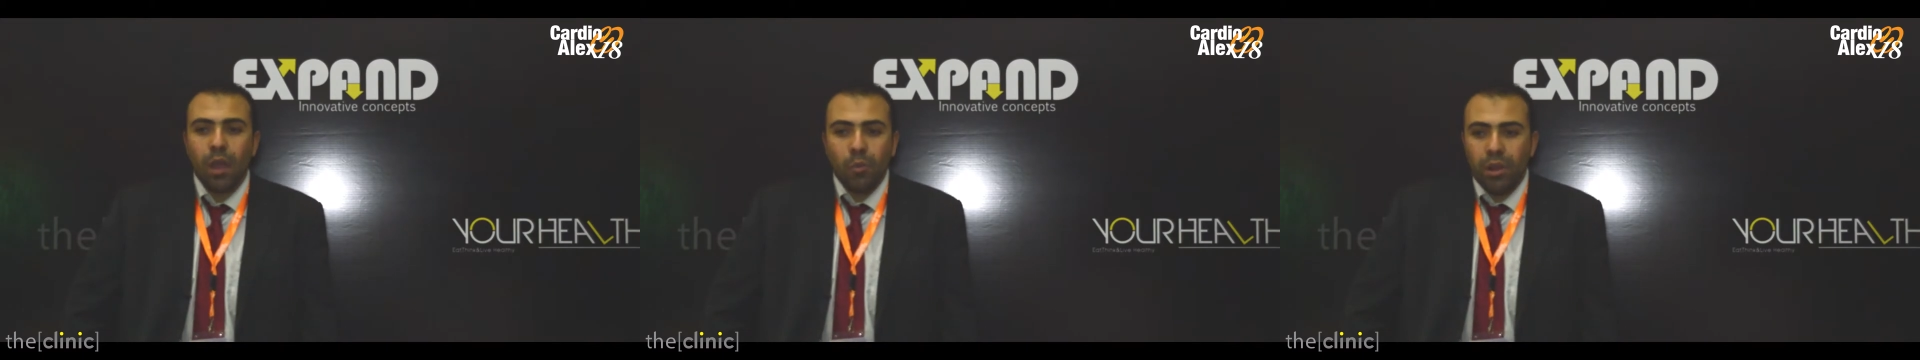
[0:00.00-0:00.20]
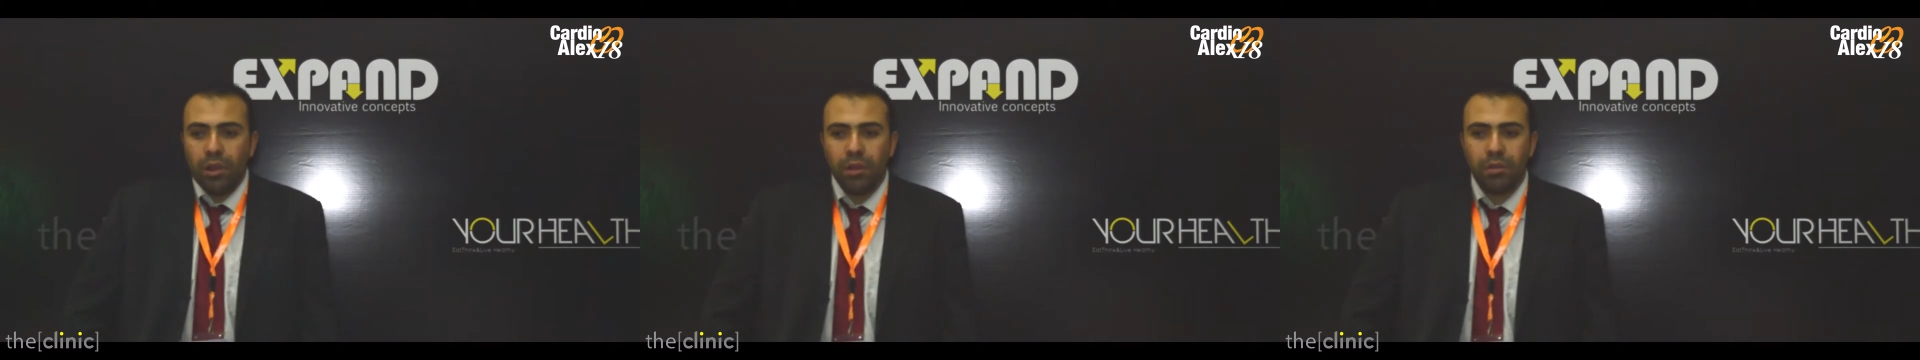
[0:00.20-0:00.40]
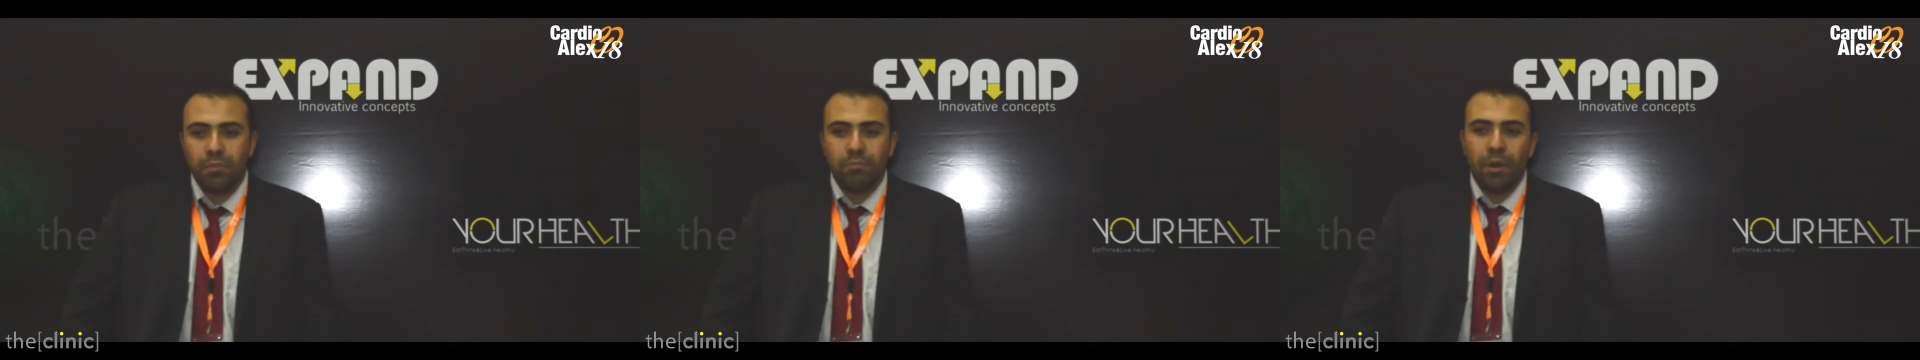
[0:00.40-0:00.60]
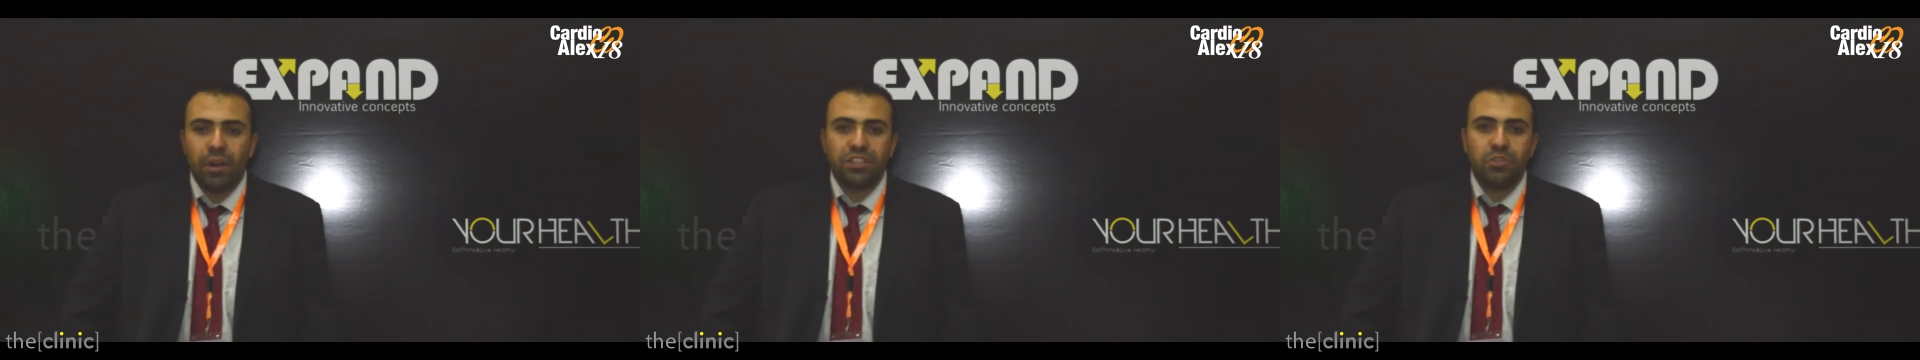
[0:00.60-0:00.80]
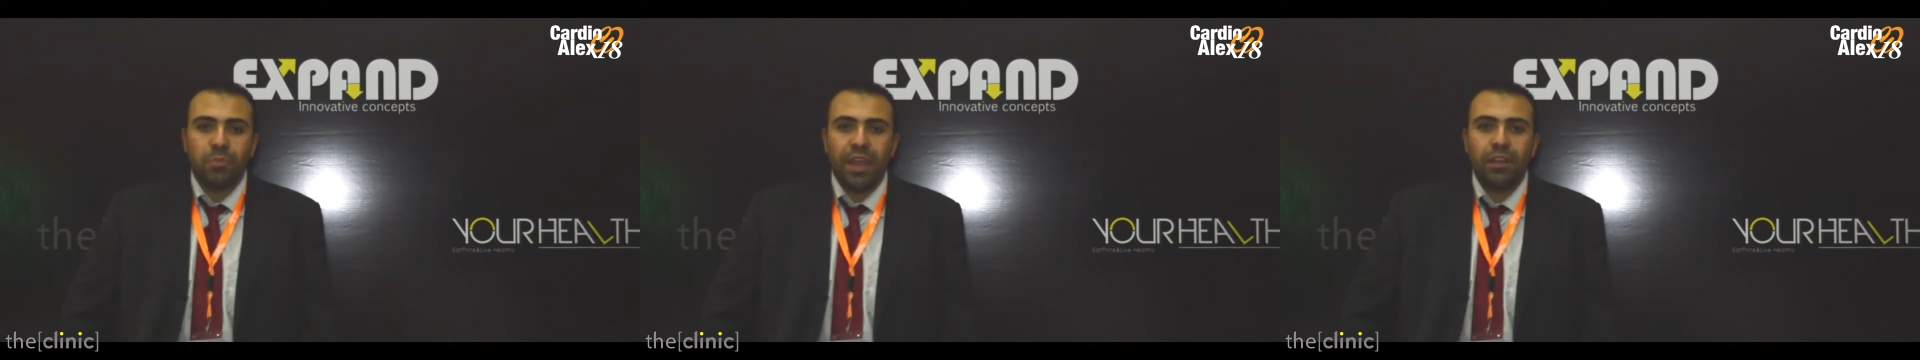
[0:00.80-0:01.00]
I will
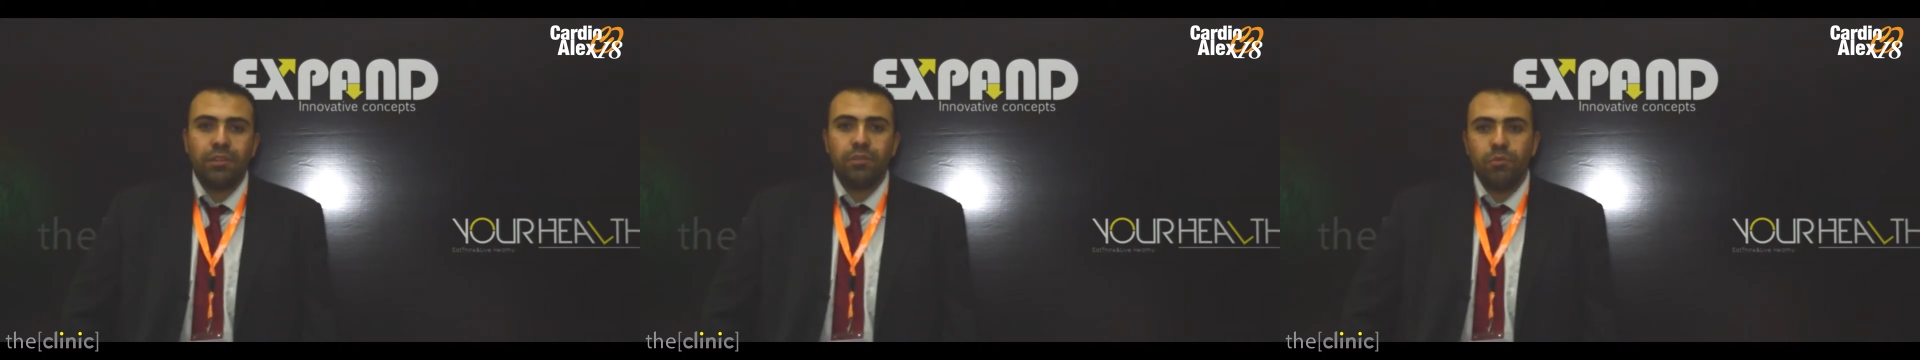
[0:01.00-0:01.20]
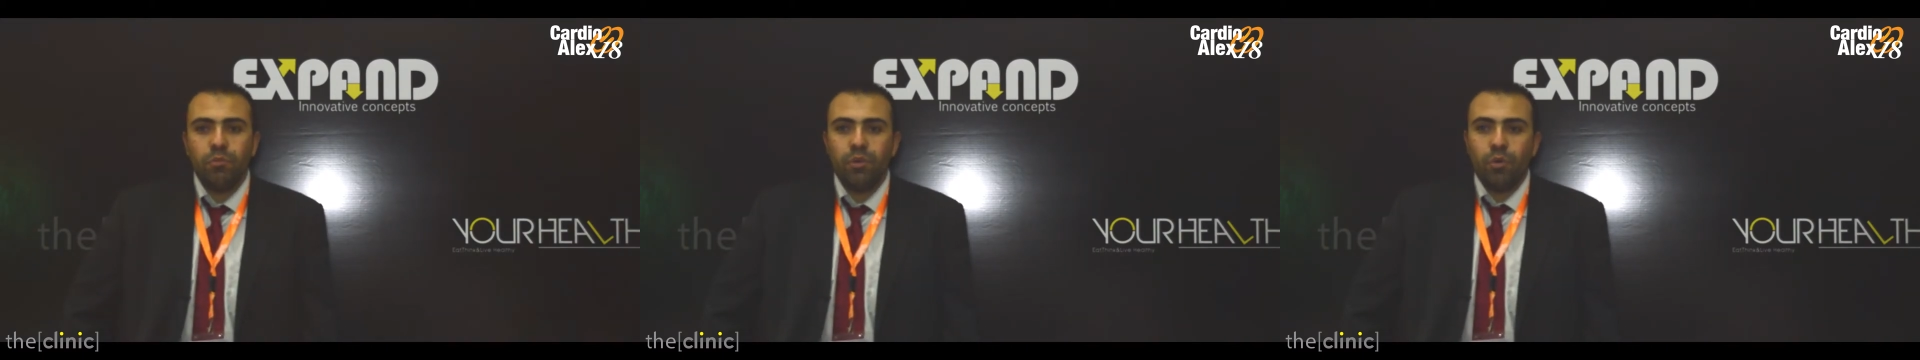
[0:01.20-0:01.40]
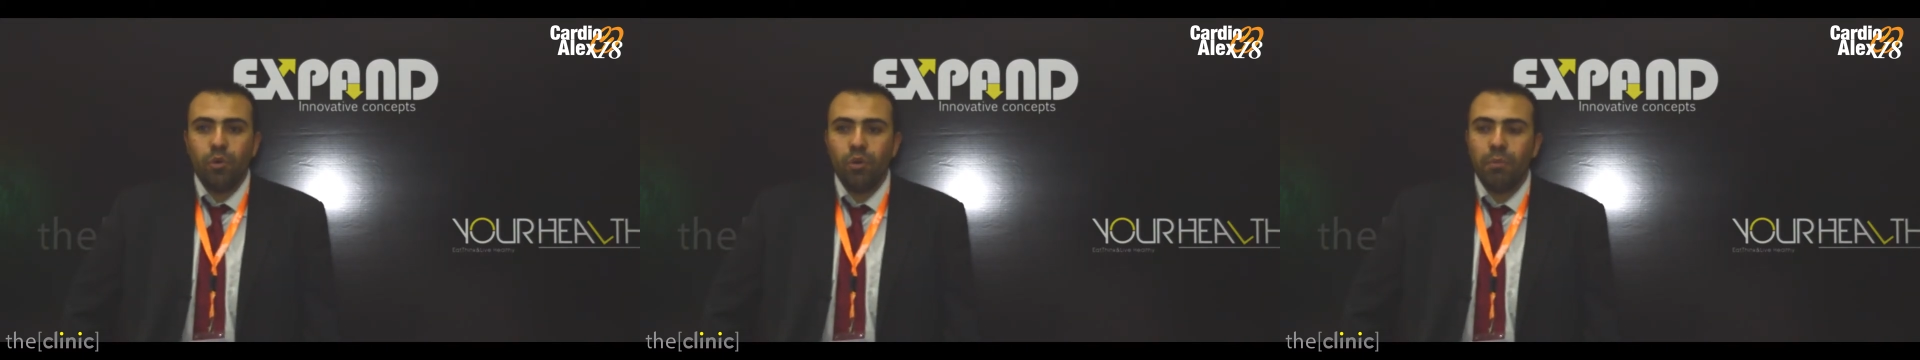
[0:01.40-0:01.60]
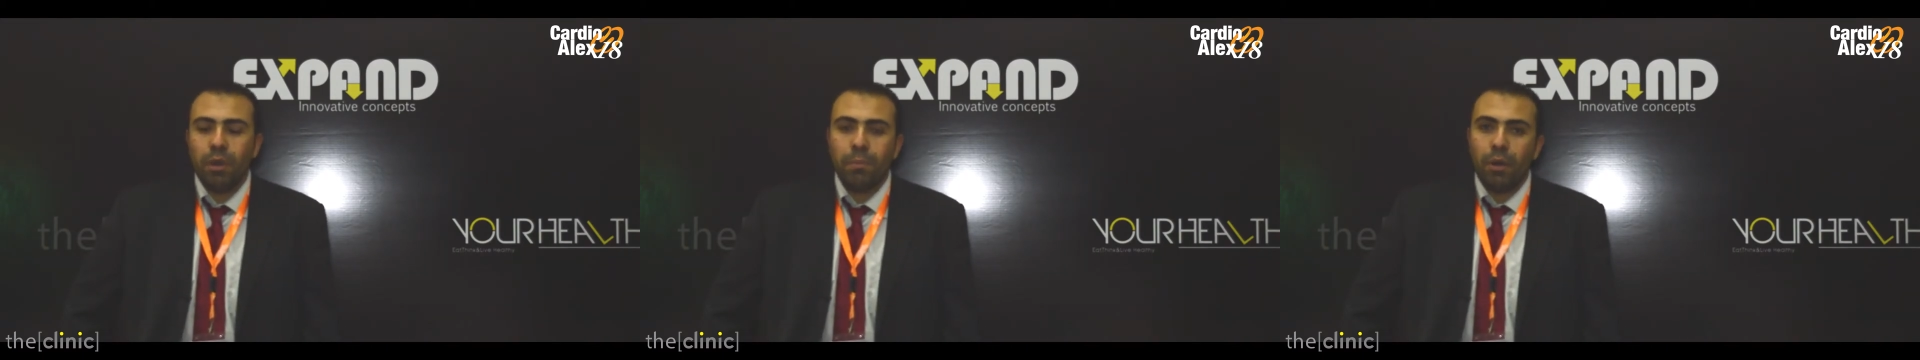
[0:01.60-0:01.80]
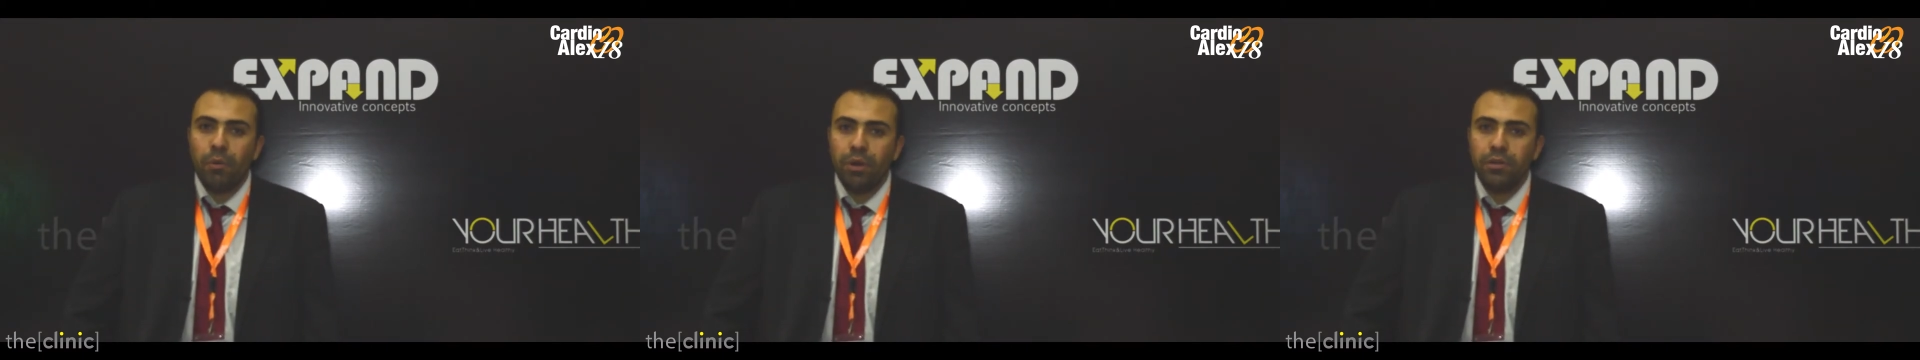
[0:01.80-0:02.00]
participate with all my
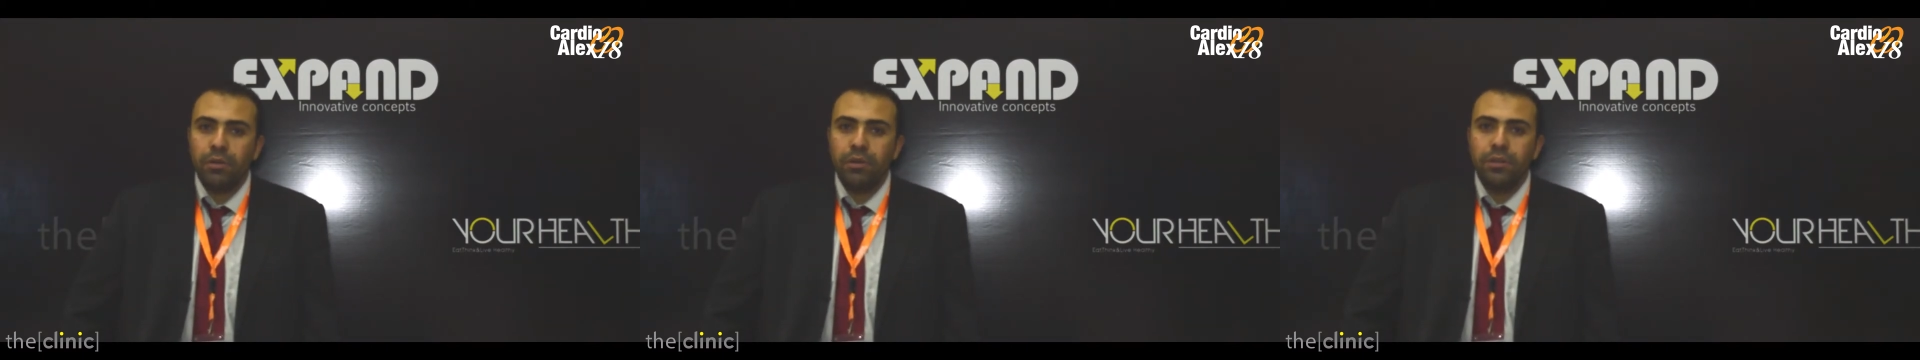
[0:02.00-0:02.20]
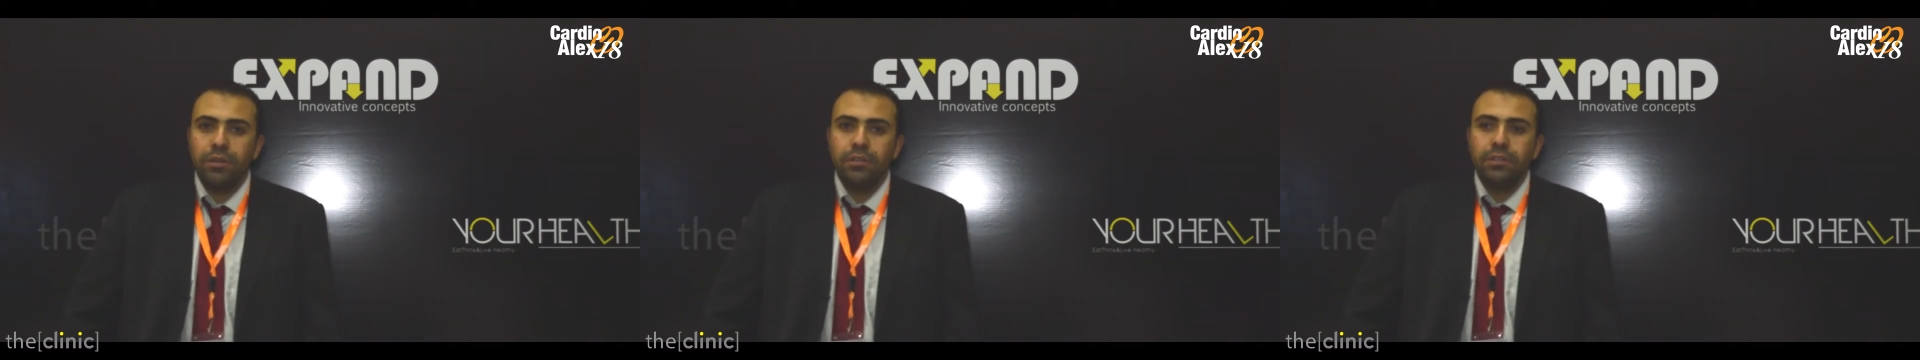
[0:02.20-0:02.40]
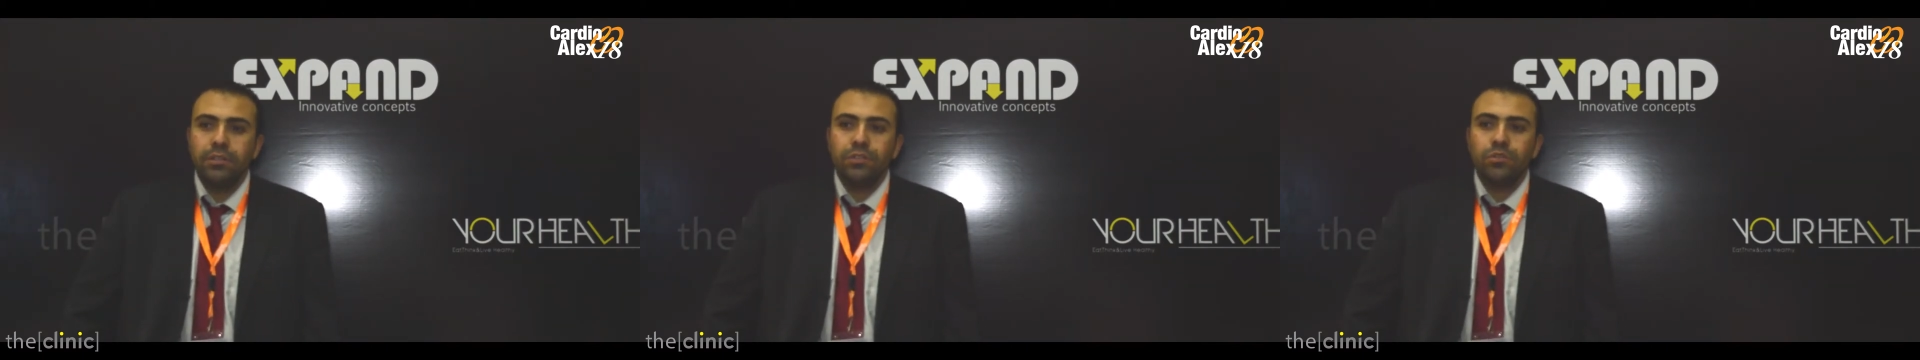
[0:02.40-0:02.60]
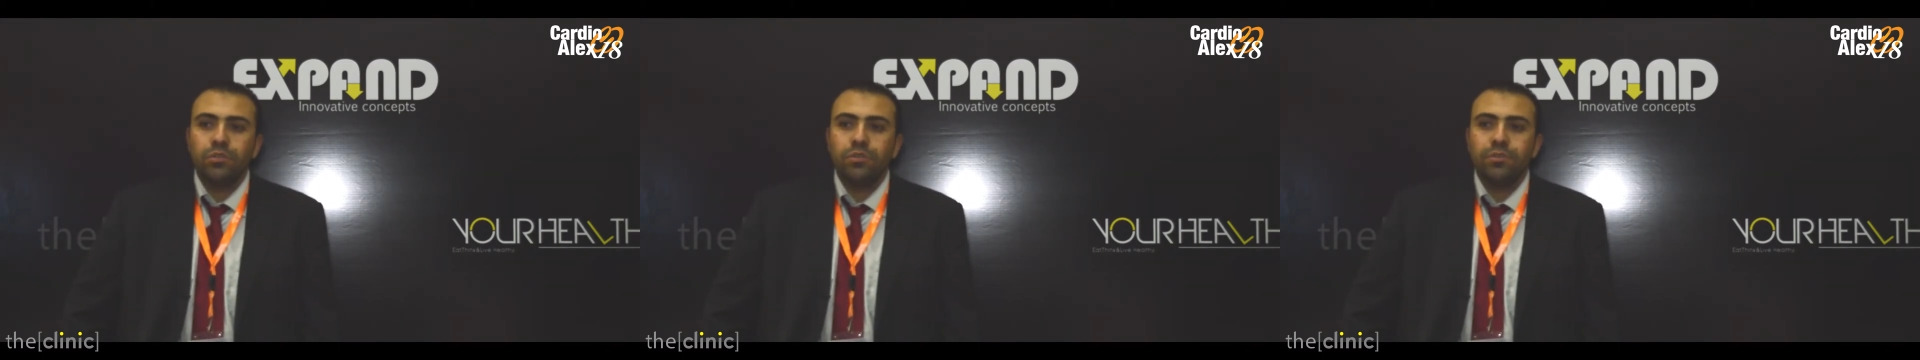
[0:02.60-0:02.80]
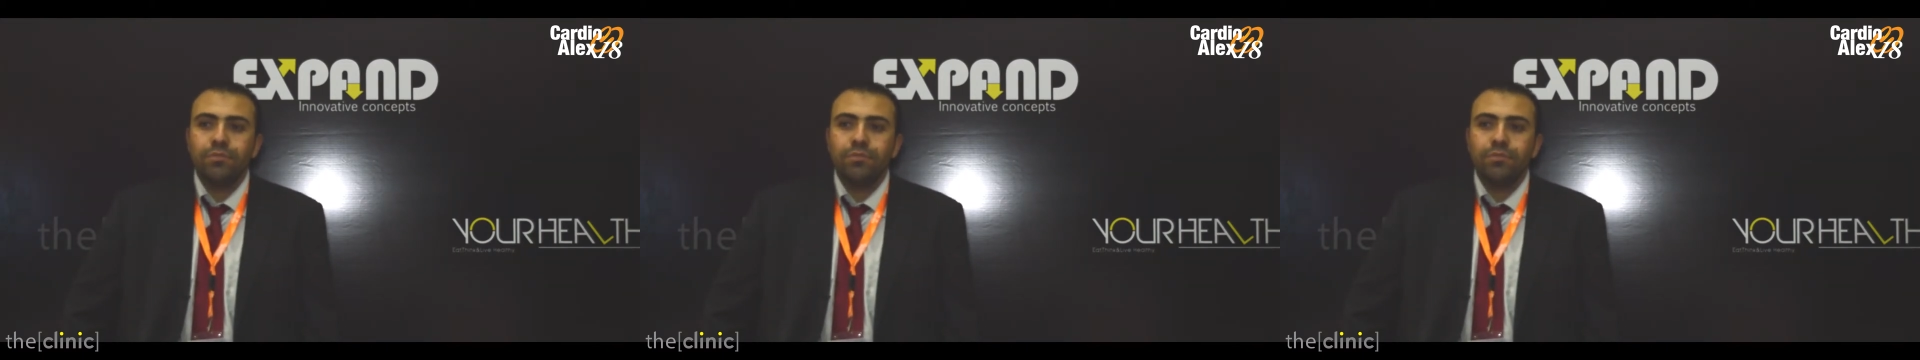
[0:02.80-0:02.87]
power to